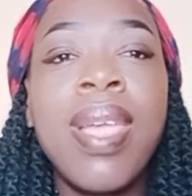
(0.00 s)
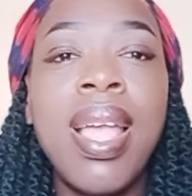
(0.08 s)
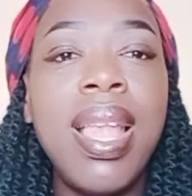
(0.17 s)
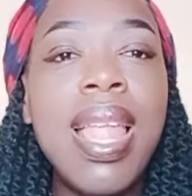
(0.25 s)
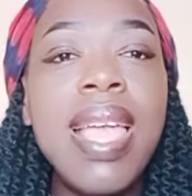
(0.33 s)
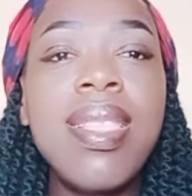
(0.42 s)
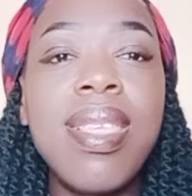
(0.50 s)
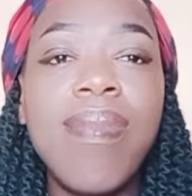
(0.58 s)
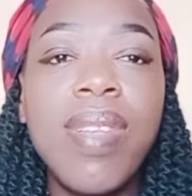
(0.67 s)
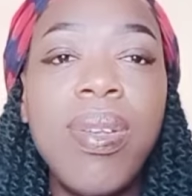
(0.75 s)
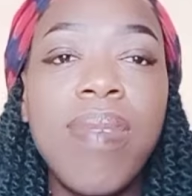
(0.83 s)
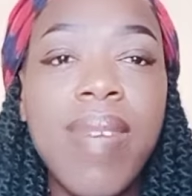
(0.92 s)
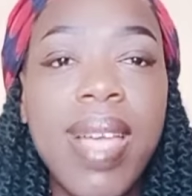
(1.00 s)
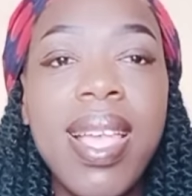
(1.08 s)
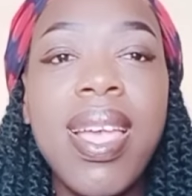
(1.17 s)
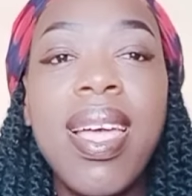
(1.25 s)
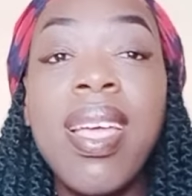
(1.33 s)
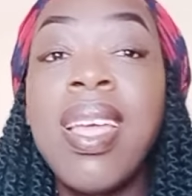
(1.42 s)
Like the video over
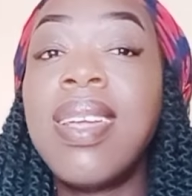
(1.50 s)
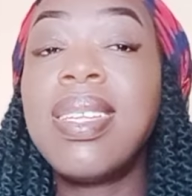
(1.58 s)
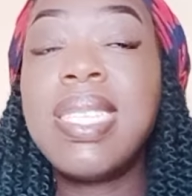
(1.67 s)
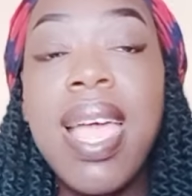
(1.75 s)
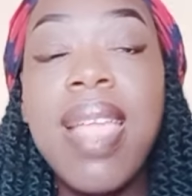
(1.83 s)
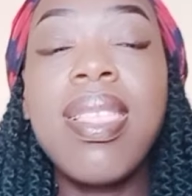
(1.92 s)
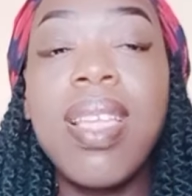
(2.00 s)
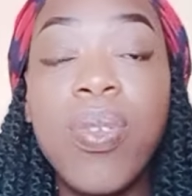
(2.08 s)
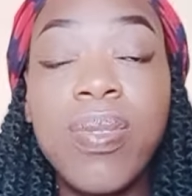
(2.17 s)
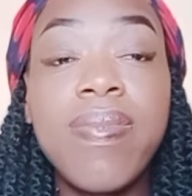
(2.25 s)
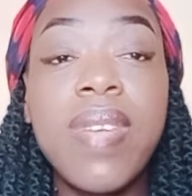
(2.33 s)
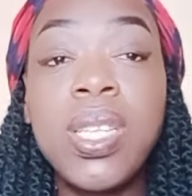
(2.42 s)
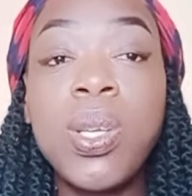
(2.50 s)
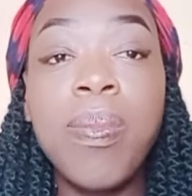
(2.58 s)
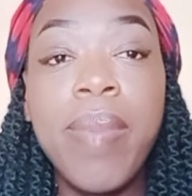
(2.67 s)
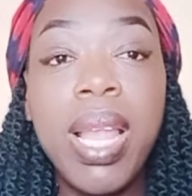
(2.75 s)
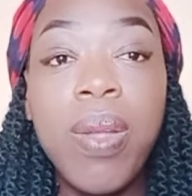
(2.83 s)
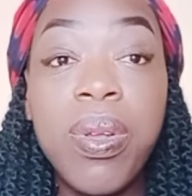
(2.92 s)
here. Turn the notification
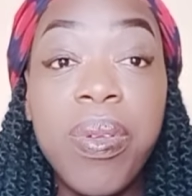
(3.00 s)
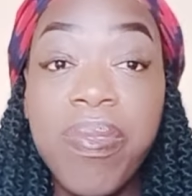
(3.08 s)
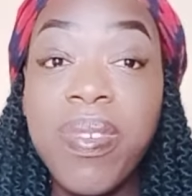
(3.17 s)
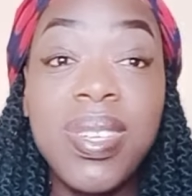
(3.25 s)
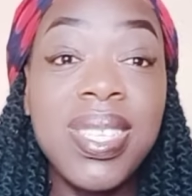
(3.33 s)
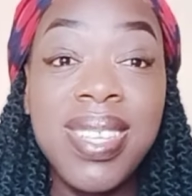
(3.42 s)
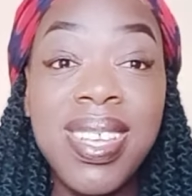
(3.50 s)
bell on, of course,